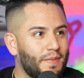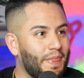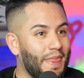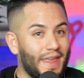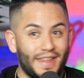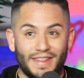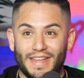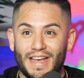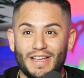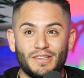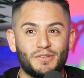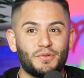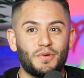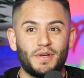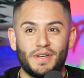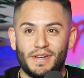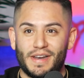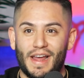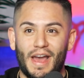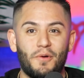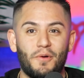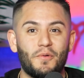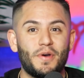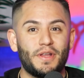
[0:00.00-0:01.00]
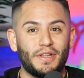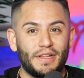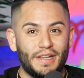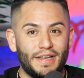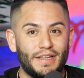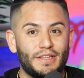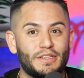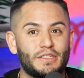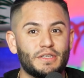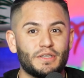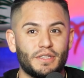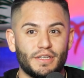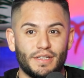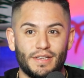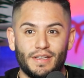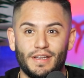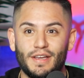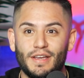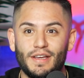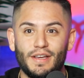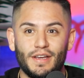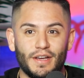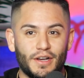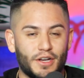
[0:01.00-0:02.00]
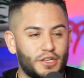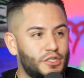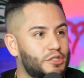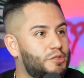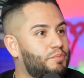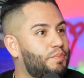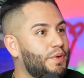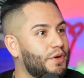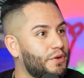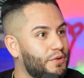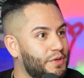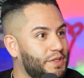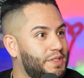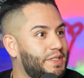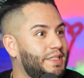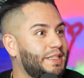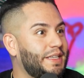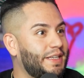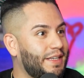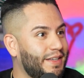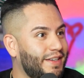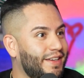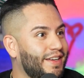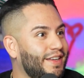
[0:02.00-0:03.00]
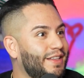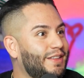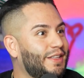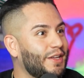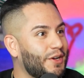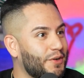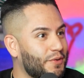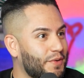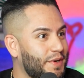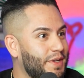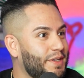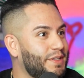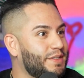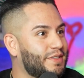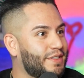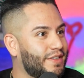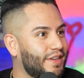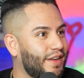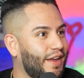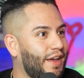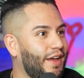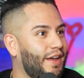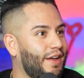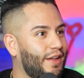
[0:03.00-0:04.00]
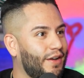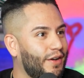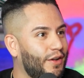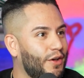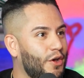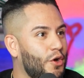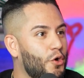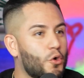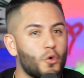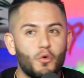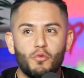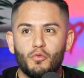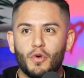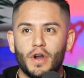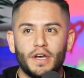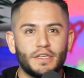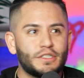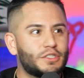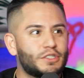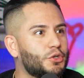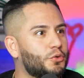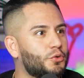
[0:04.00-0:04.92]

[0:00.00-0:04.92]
and that's when I went into the conspiracy theories and who runs the